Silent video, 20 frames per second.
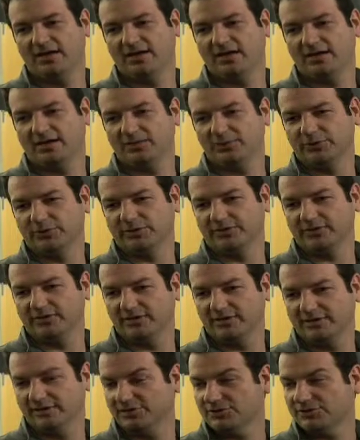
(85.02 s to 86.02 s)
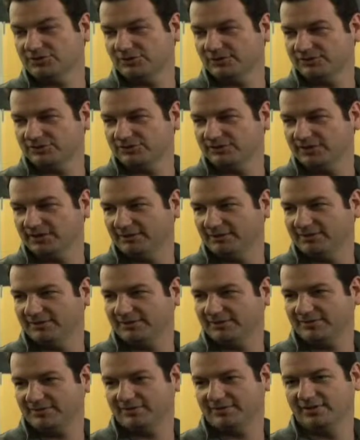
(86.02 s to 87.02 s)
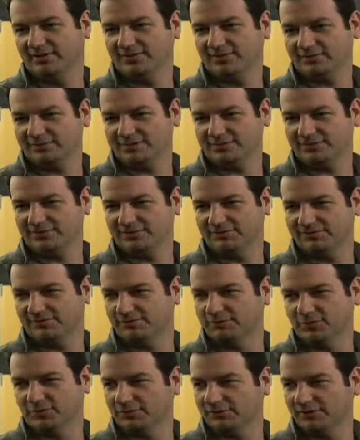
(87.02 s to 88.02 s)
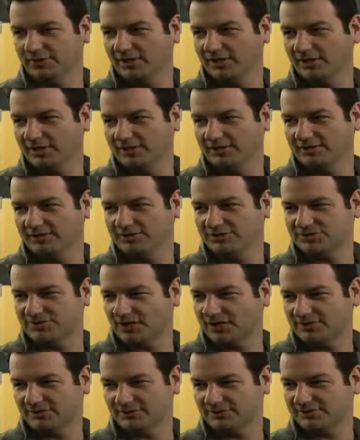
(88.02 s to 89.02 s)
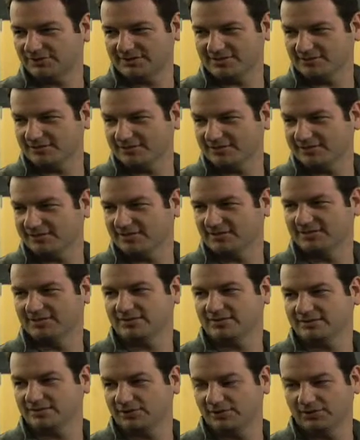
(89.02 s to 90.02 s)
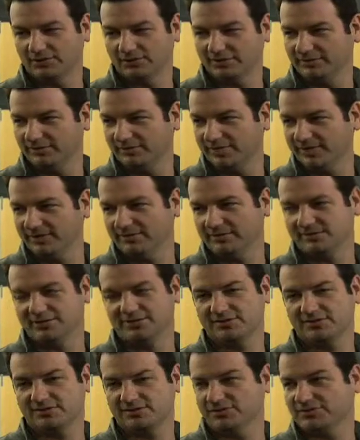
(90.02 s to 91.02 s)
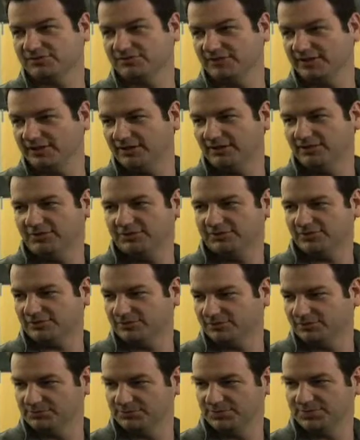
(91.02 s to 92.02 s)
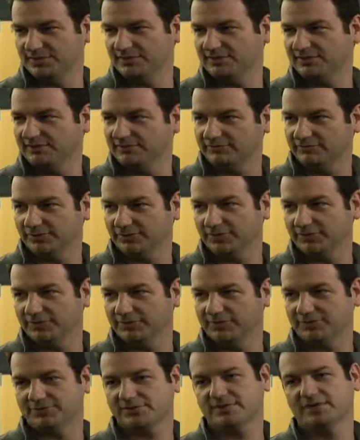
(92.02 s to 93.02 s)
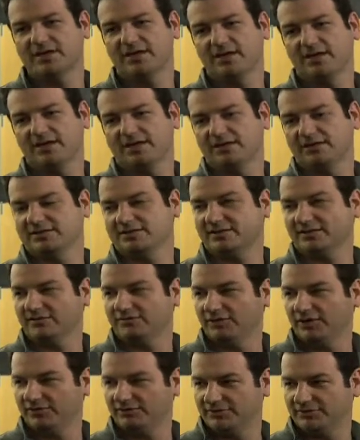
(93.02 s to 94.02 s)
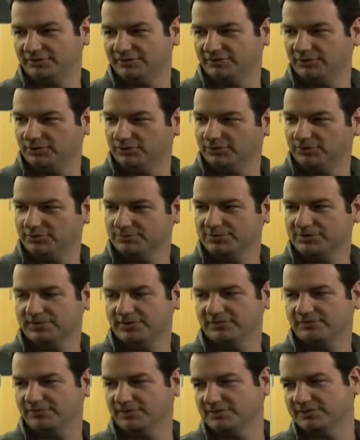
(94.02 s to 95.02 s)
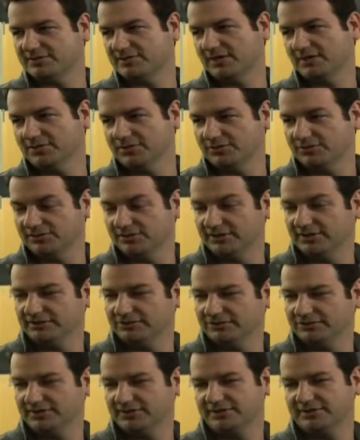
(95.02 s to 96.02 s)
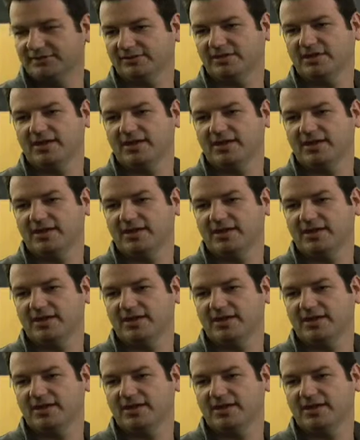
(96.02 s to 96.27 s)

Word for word: And with uh, digital entertainment, the concept of a program guide and channels doesn't make sense. It's all on demand. It's not just video, it's also music and photos. It's stuff you have at your home, stuff that's out there on the internet.